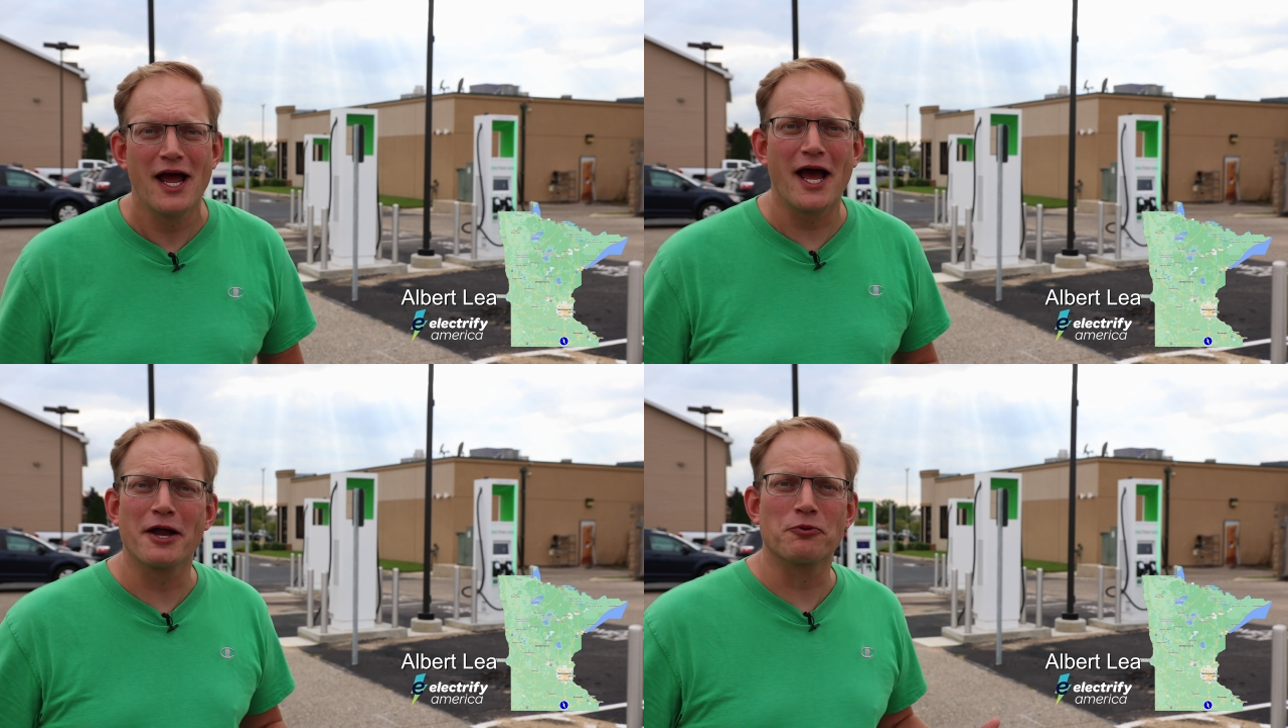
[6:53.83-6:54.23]

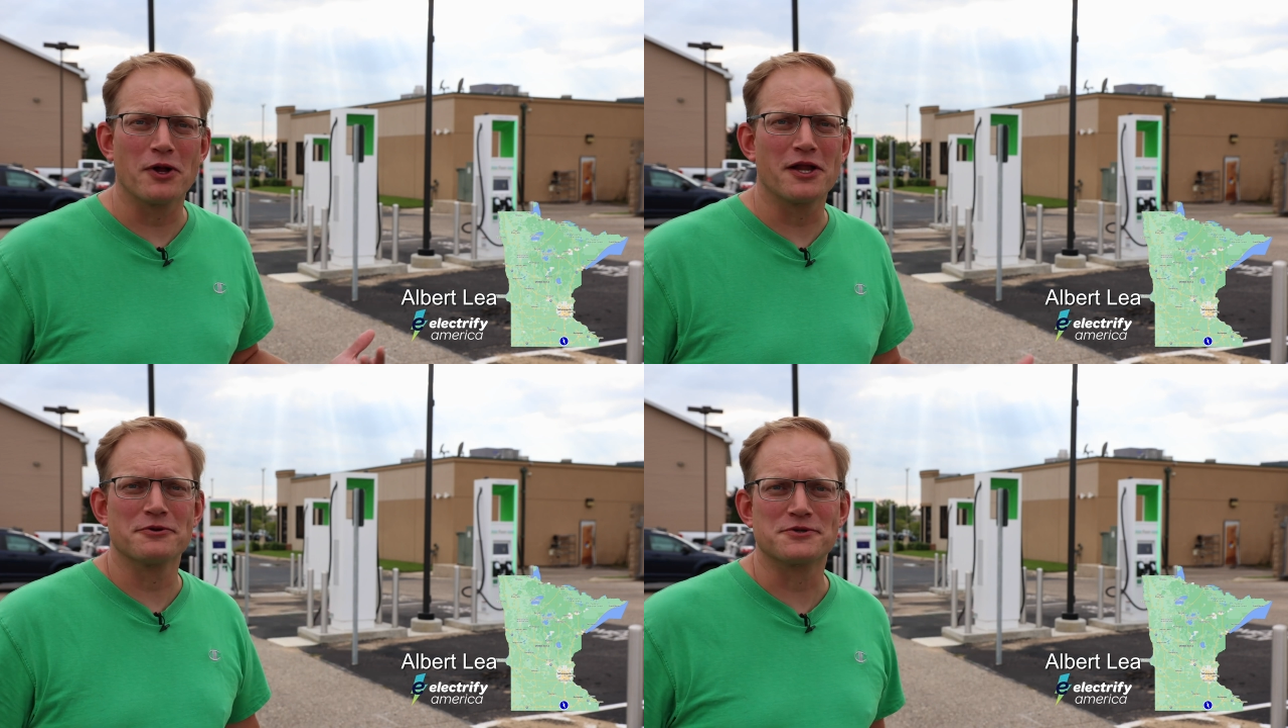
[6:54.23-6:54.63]
And
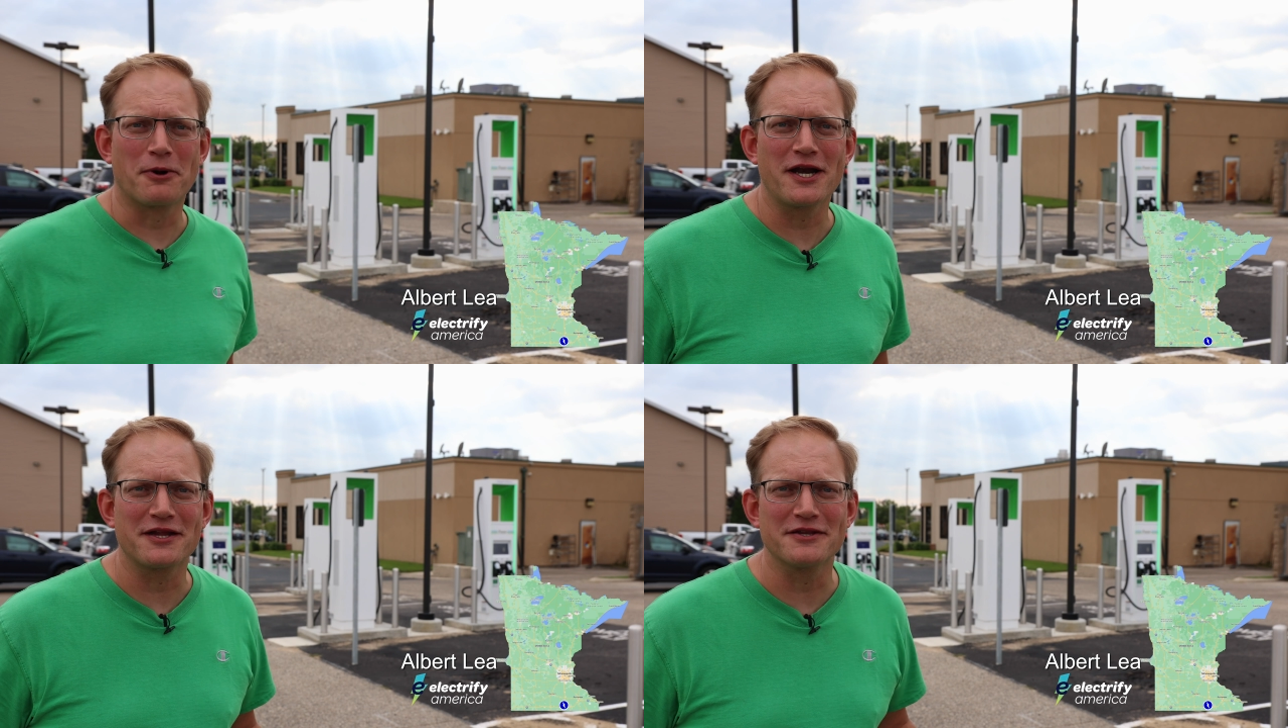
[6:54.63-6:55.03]
while I was
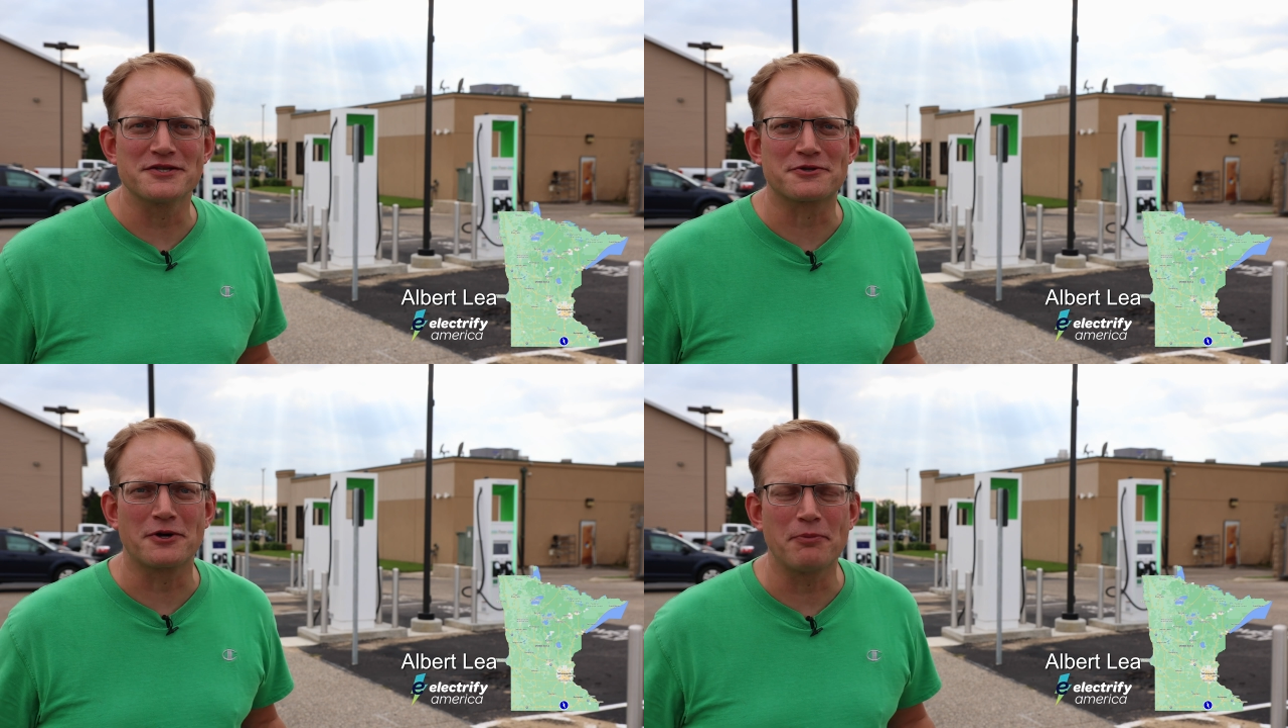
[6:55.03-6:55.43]
writing this
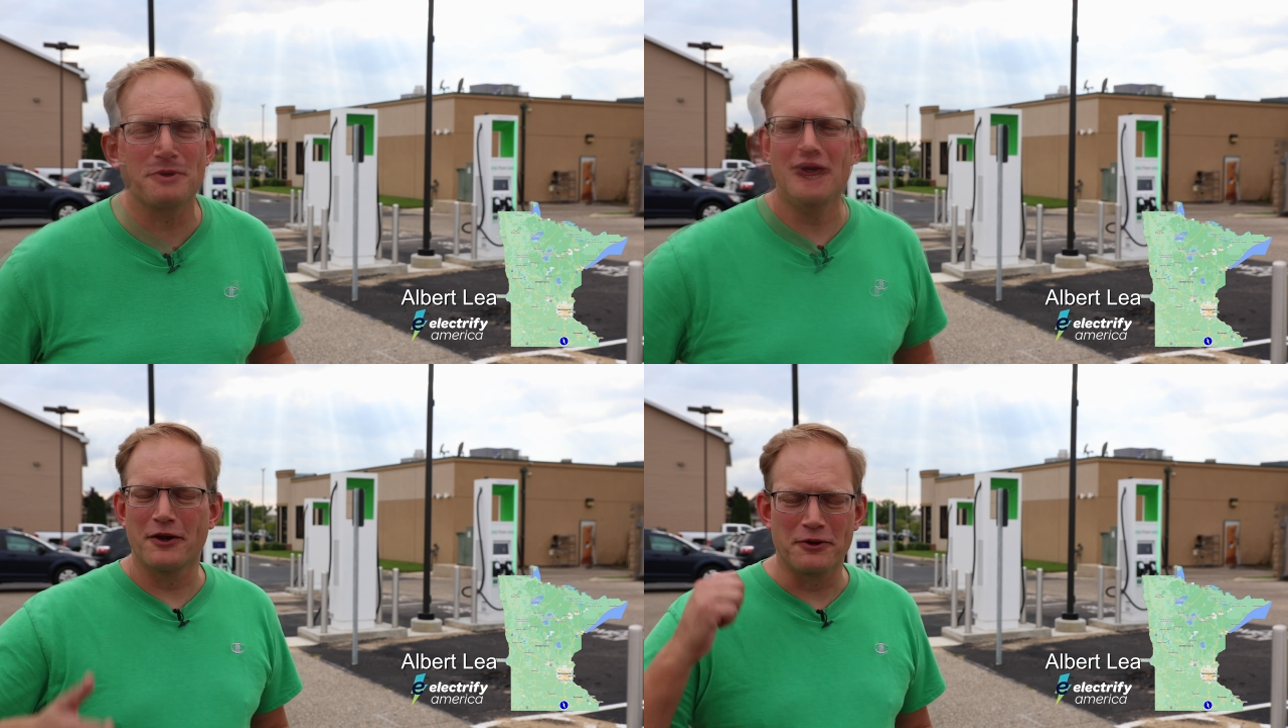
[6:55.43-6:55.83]
script,
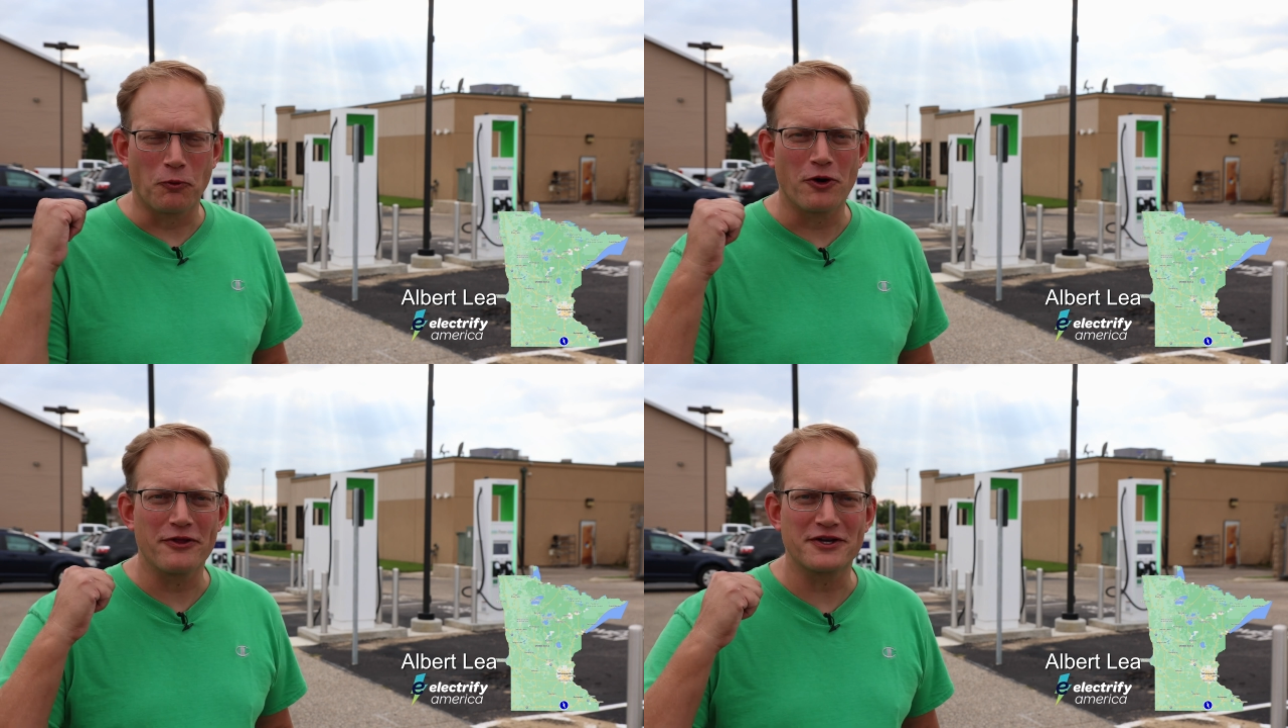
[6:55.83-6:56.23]
in
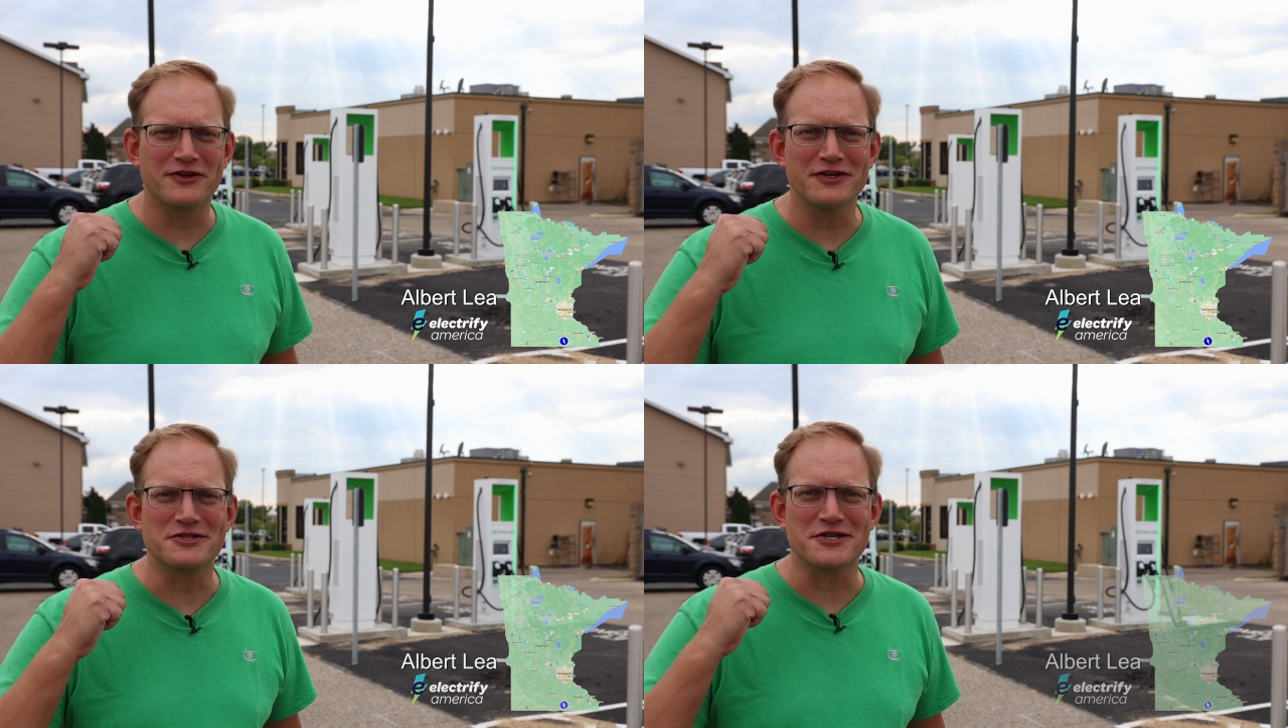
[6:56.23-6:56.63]

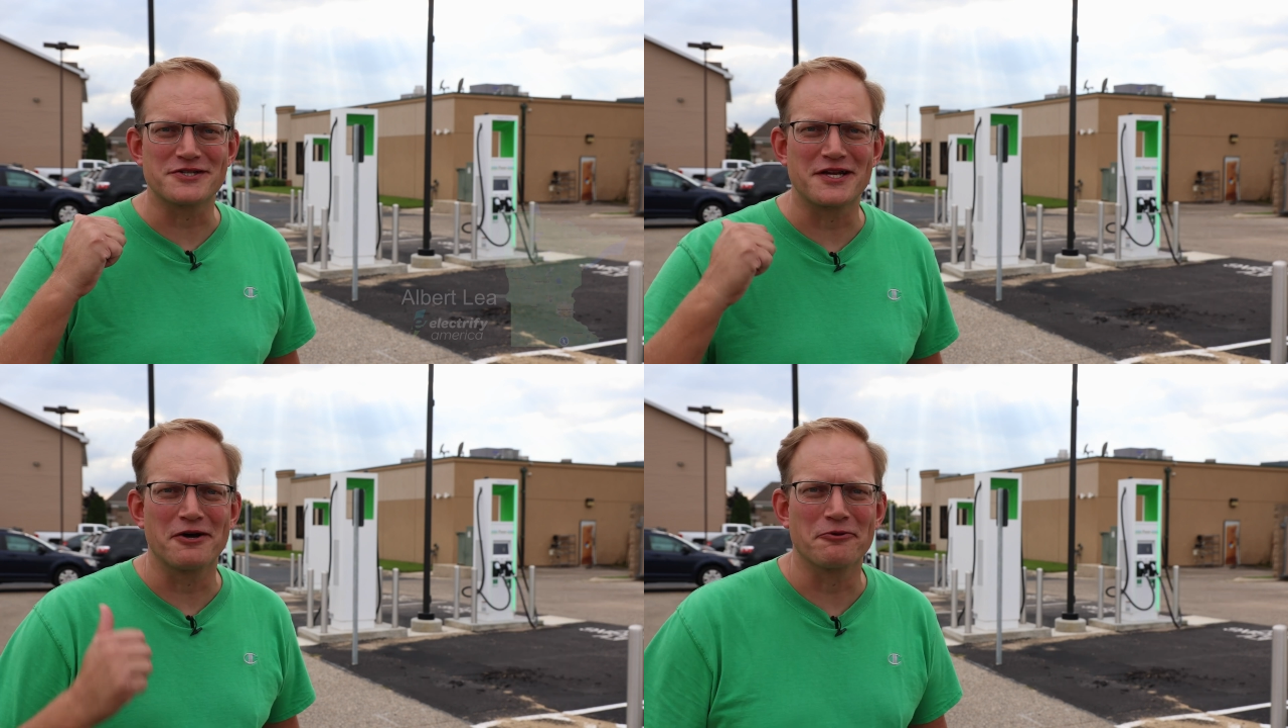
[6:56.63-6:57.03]
Worthington,
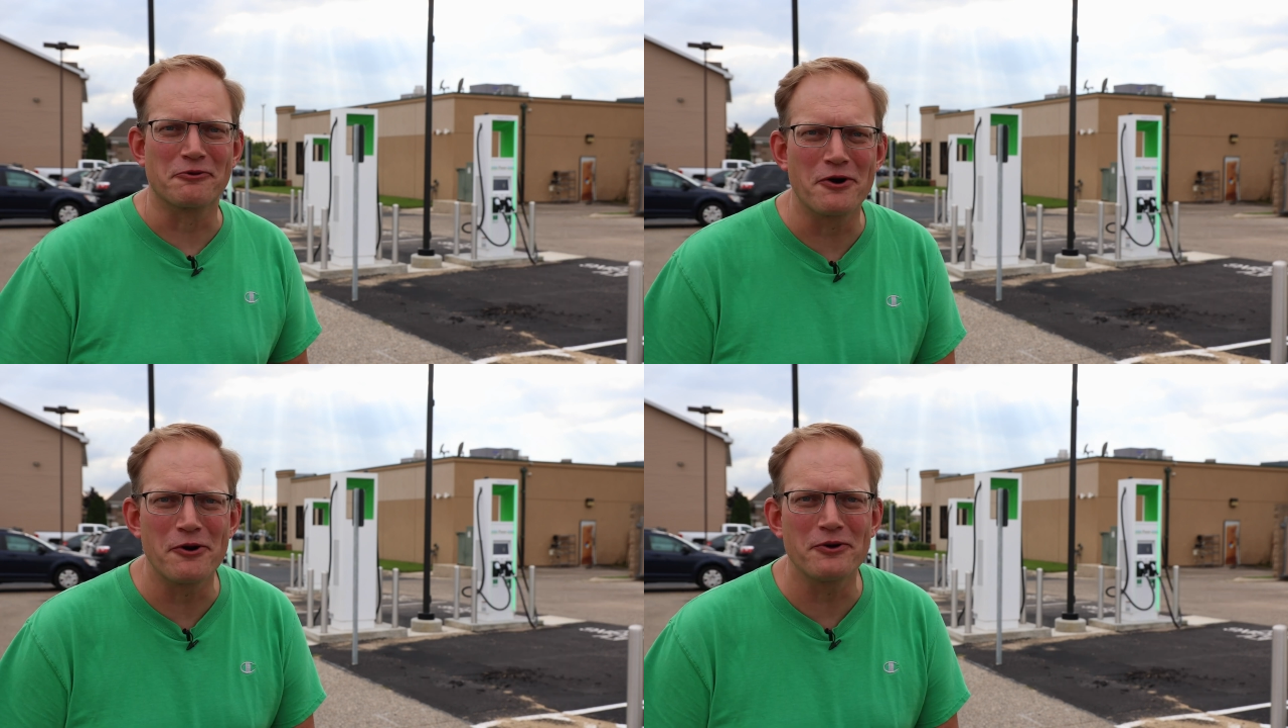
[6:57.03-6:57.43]
just down the
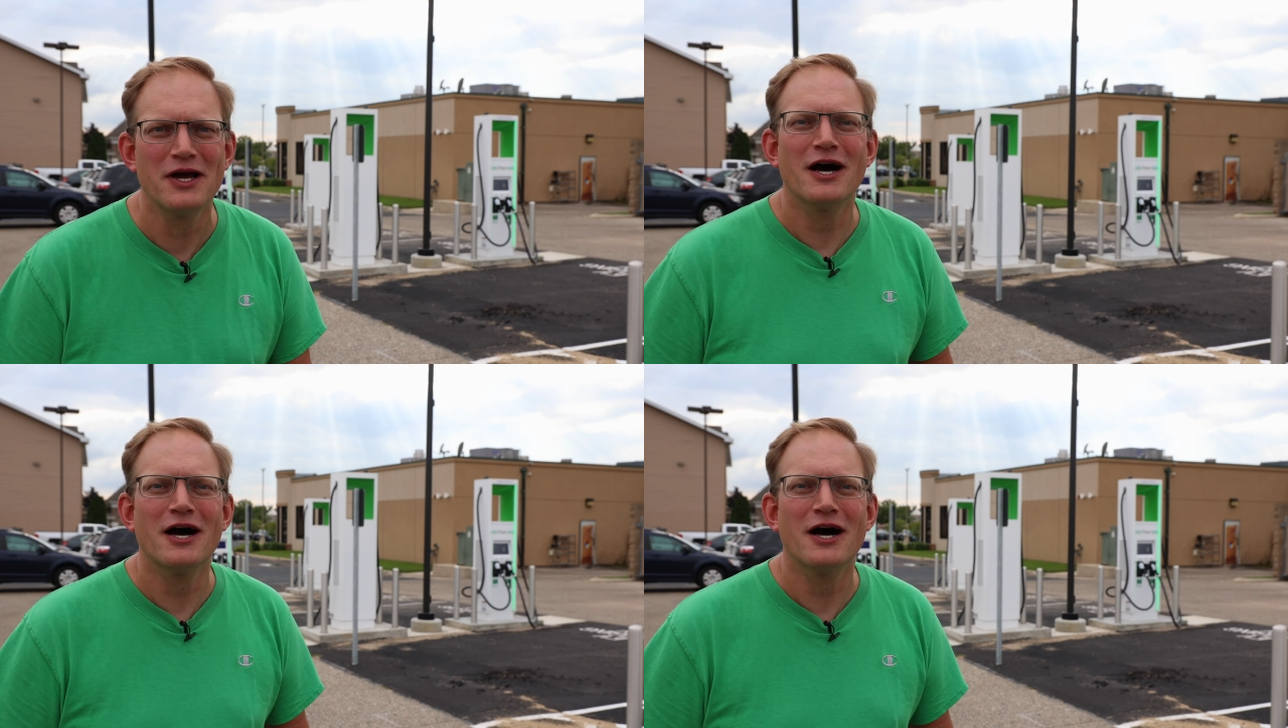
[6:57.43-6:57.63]
road,